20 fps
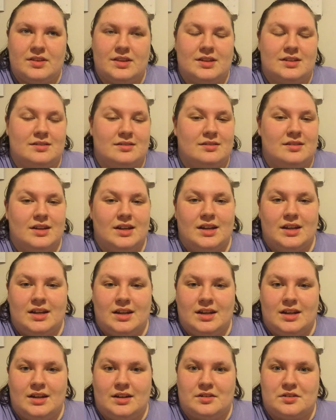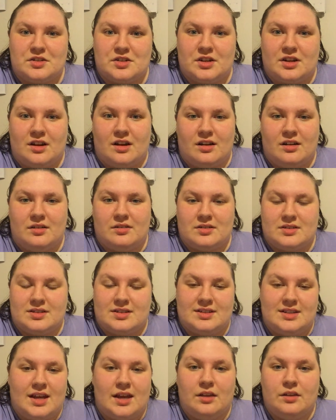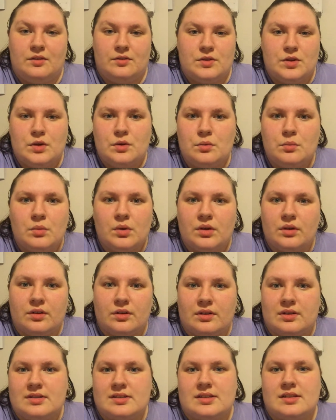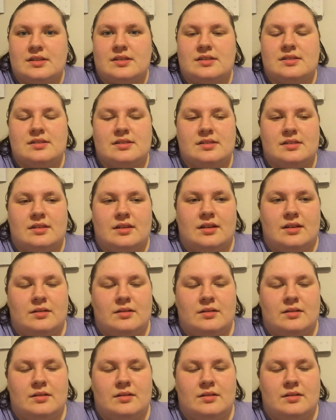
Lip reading: And then, you know, Chicago is the tale of two murderesses,